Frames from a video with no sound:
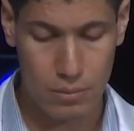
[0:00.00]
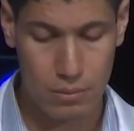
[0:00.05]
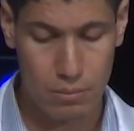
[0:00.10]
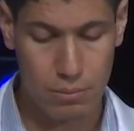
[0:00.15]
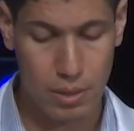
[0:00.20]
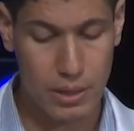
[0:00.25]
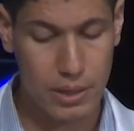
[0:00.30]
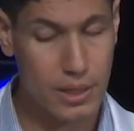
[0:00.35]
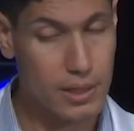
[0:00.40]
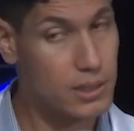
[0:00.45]

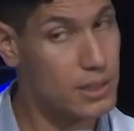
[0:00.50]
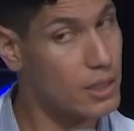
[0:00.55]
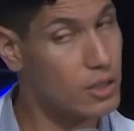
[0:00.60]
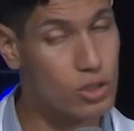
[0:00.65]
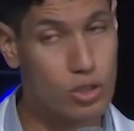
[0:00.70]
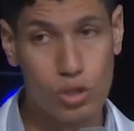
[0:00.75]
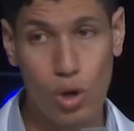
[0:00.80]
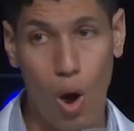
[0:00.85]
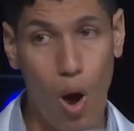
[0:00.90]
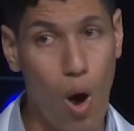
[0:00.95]
But he said,
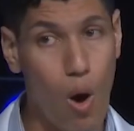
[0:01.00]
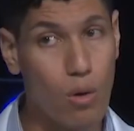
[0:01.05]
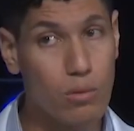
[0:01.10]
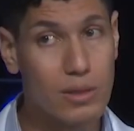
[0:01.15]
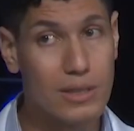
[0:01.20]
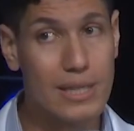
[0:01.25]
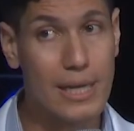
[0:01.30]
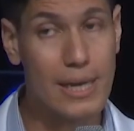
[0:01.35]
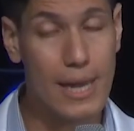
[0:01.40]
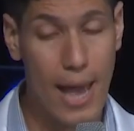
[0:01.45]

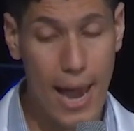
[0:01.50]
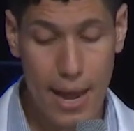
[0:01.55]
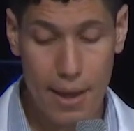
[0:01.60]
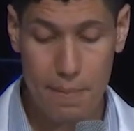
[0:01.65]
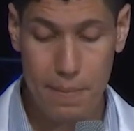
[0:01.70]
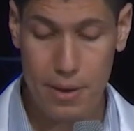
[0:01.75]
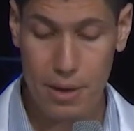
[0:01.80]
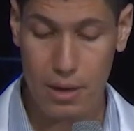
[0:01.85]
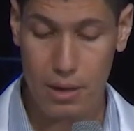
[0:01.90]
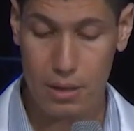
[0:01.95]
Don't delay
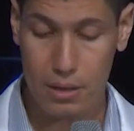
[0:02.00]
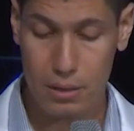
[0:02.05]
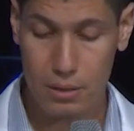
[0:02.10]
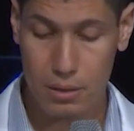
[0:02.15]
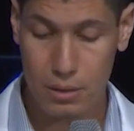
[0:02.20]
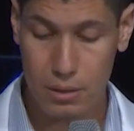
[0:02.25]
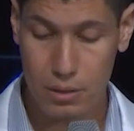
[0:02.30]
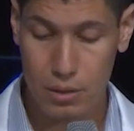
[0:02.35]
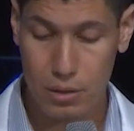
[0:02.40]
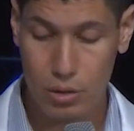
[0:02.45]
me.
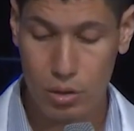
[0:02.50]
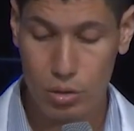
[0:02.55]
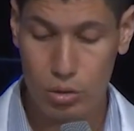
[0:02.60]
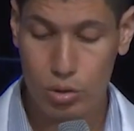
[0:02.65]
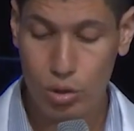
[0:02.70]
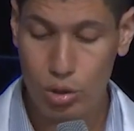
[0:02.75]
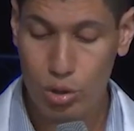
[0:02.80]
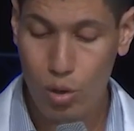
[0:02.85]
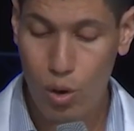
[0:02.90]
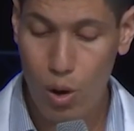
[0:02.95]

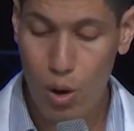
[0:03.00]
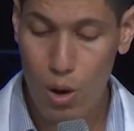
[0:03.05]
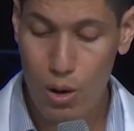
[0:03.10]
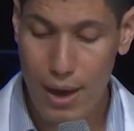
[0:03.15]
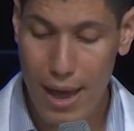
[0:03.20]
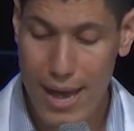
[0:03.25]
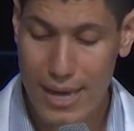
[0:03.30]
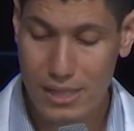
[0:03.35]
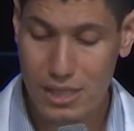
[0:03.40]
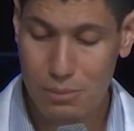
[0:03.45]
The Lord
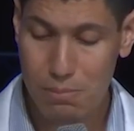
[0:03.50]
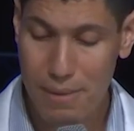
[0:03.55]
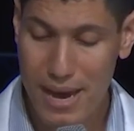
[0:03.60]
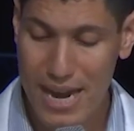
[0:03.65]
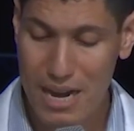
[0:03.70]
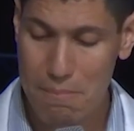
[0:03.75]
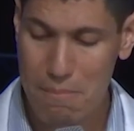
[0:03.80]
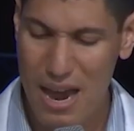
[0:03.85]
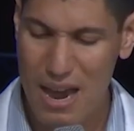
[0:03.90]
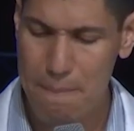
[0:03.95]
has
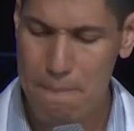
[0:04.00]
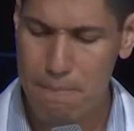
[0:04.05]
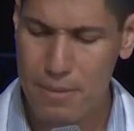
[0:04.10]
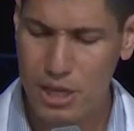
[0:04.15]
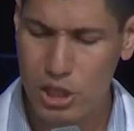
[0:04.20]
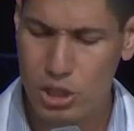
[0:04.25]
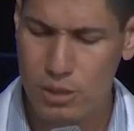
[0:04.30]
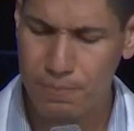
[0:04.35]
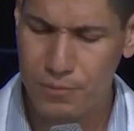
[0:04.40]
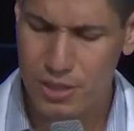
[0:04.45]
made my
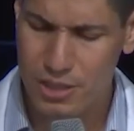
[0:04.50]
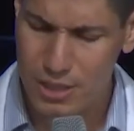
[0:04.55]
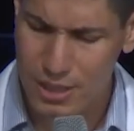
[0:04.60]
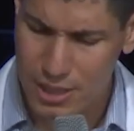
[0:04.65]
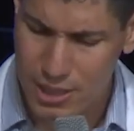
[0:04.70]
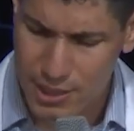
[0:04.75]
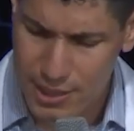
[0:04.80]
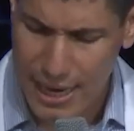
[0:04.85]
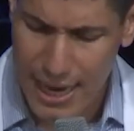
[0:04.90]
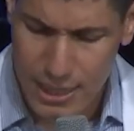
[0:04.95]
mission
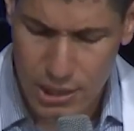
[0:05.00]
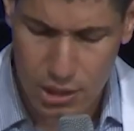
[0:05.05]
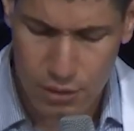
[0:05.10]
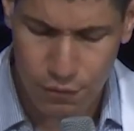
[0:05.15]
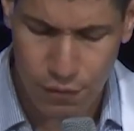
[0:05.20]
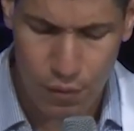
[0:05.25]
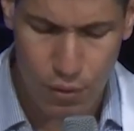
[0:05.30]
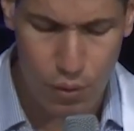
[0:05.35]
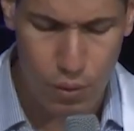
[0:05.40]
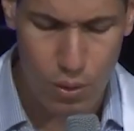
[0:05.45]

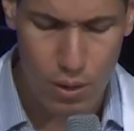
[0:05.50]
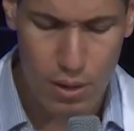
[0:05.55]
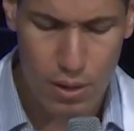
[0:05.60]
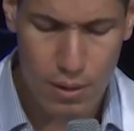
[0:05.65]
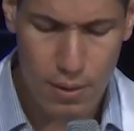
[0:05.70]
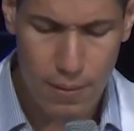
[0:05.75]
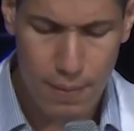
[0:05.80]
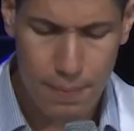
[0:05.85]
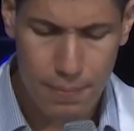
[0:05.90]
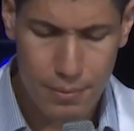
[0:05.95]
successful.
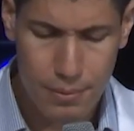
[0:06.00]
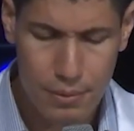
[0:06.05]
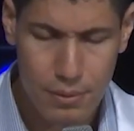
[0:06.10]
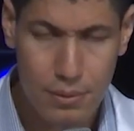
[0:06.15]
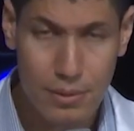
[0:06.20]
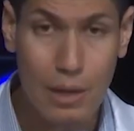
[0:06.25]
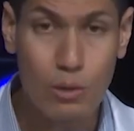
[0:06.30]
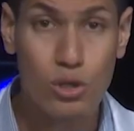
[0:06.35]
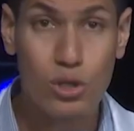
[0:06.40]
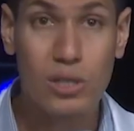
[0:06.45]

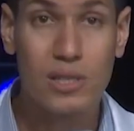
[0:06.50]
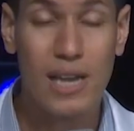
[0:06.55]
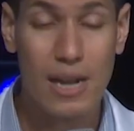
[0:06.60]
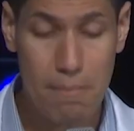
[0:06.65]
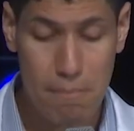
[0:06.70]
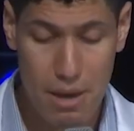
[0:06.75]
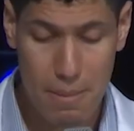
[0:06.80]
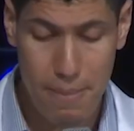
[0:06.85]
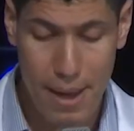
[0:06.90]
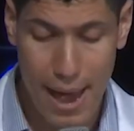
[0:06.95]
Now
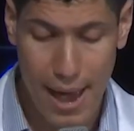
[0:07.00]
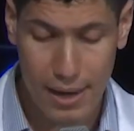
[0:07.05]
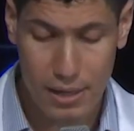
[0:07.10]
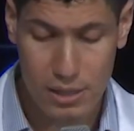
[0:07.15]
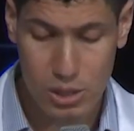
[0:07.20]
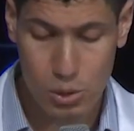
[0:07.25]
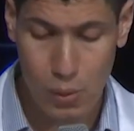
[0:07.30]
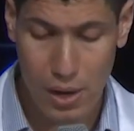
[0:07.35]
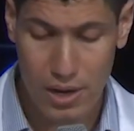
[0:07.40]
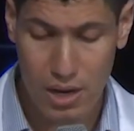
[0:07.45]
send me back
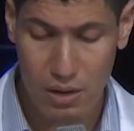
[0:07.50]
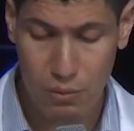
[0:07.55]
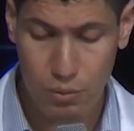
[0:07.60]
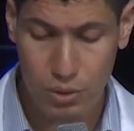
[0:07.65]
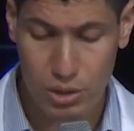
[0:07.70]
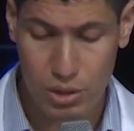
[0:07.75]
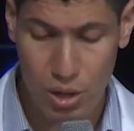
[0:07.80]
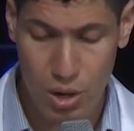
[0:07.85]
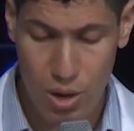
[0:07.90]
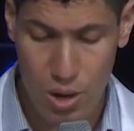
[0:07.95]
so I can
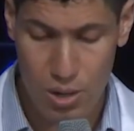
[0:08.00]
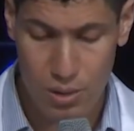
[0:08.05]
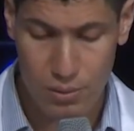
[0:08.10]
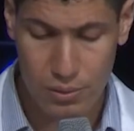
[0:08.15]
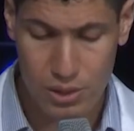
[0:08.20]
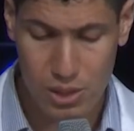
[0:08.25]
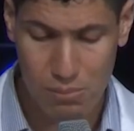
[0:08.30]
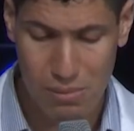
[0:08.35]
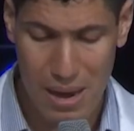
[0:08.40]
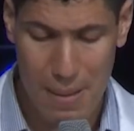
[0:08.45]
return
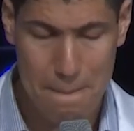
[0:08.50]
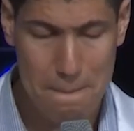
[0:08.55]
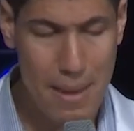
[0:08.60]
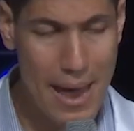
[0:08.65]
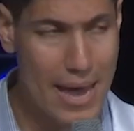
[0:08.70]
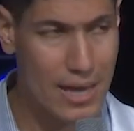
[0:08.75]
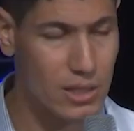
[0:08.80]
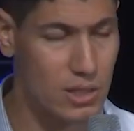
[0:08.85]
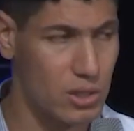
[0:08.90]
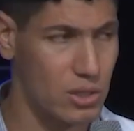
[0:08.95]
to my
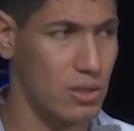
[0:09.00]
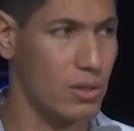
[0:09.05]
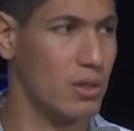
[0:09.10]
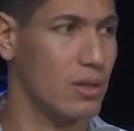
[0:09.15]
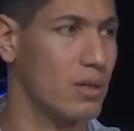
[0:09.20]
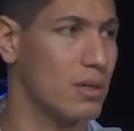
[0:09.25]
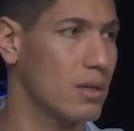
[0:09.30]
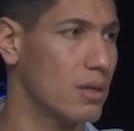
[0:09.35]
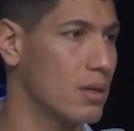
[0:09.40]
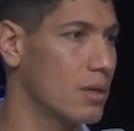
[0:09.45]
master.
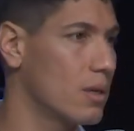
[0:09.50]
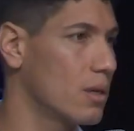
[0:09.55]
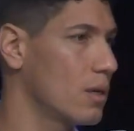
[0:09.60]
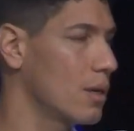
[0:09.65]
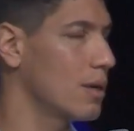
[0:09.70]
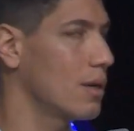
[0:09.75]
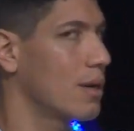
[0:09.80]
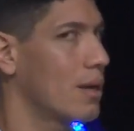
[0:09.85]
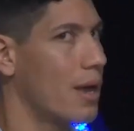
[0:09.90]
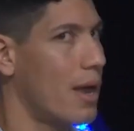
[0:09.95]

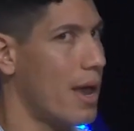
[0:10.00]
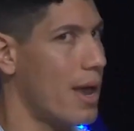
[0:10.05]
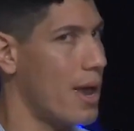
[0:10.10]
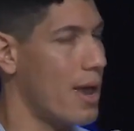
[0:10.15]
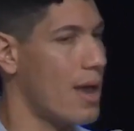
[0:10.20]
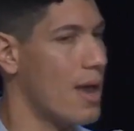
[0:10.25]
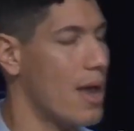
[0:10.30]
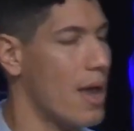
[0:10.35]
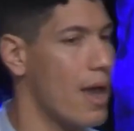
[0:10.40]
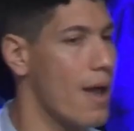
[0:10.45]
Hey,
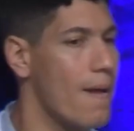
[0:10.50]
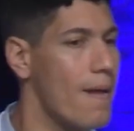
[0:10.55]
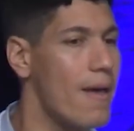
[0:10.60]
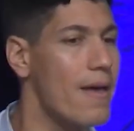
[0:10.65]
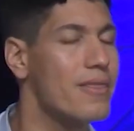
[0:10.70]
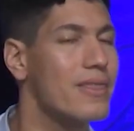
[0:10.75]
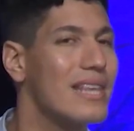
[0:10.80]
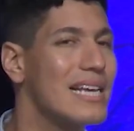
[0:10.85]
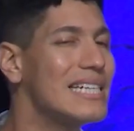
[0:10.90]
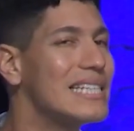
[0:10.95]

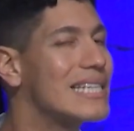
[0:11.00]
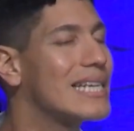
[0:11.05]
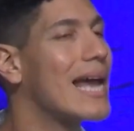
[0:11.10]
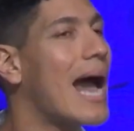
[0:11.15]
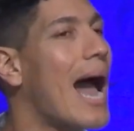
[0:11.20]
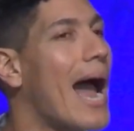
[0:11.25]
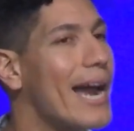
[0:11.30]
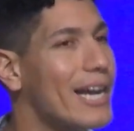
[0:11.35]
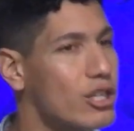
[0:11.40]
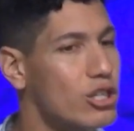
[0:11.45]
this
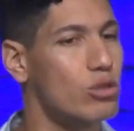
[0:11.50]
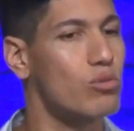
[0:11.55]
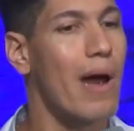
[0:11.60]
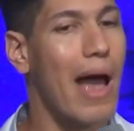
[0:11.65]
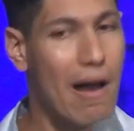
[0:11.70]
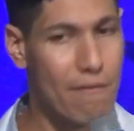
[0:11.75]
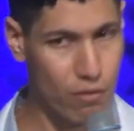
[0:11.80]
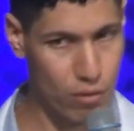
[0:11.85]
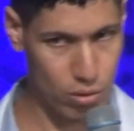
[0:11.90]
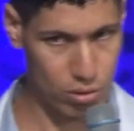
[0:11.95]
guy
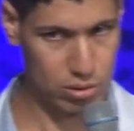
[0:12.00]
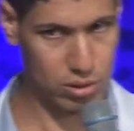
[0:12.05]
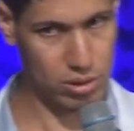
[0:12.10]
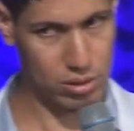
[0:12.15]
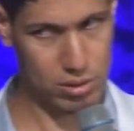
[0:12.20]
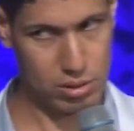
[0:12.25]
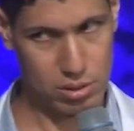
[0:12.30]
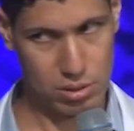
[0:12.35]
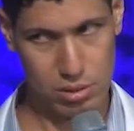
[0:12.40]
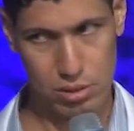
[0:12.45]
traveled
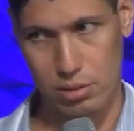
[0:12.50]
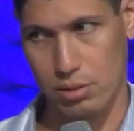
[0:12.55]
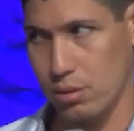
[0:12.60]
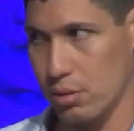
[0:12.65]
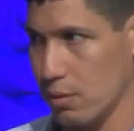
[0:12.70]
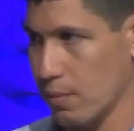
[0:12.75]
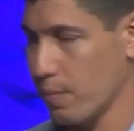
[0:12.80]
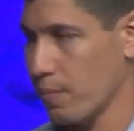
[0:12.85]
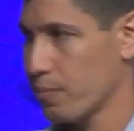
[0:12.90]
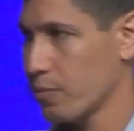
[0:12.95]

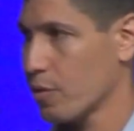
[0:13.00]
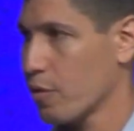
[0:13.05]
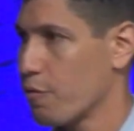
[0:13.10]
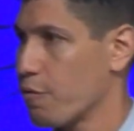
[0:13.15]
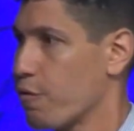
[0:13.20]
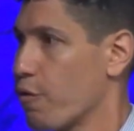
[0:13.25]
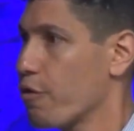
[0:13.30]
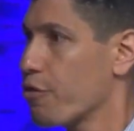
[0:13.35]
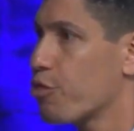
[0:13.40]
for